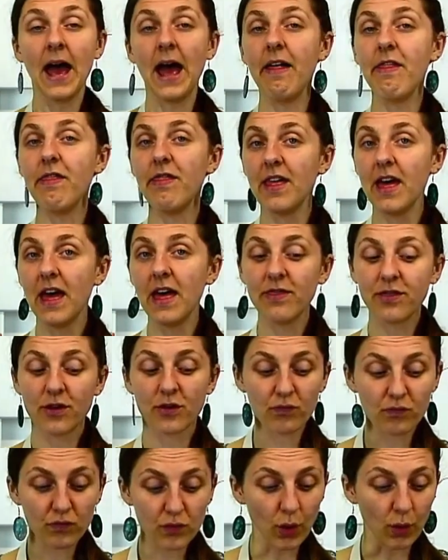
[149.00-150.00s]
And then the
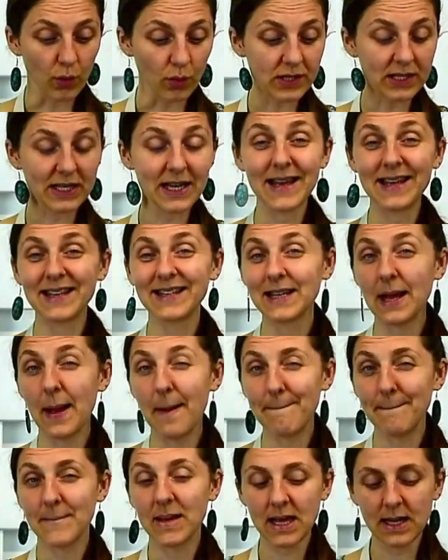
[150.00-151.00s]
root is
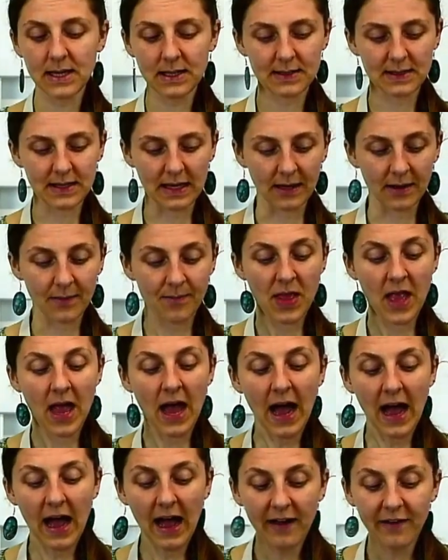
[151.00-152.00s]
amazing,
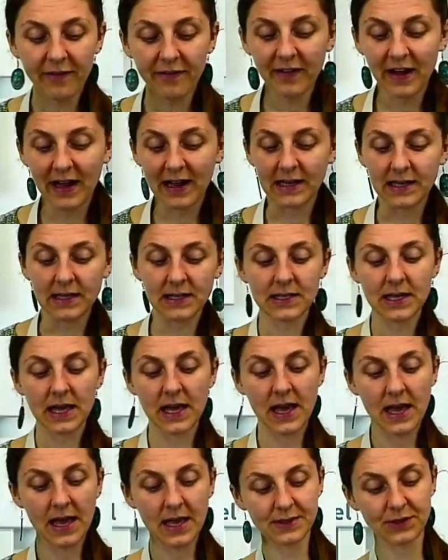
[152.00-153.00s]
I find.
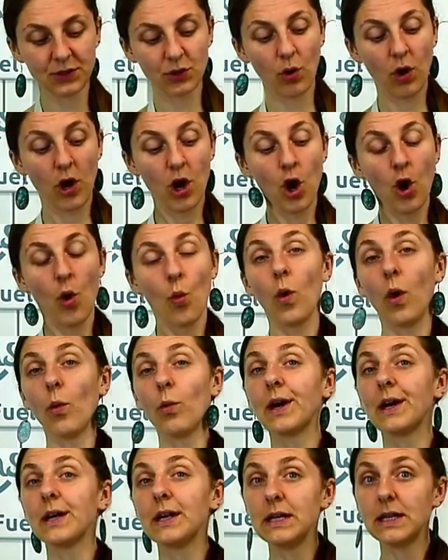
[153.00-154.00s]
So what
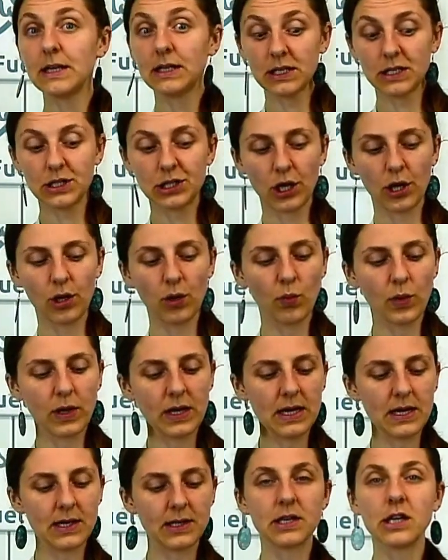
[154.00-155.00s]
we're gonna need to do, we
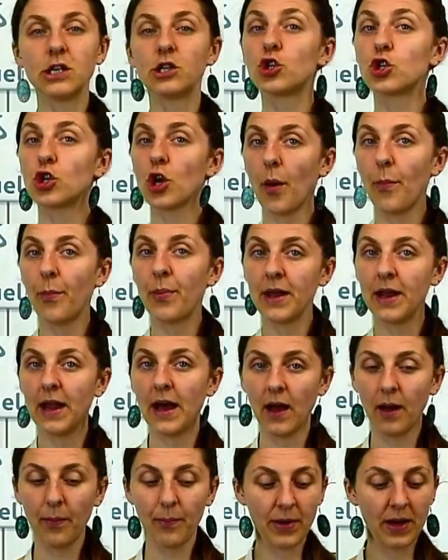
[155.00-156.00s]
need to chop it
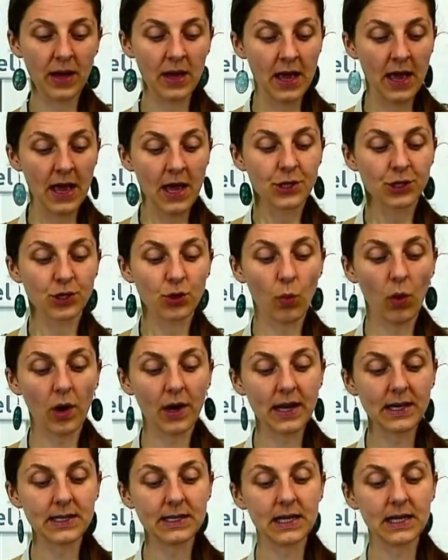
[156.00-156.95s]
up. So what I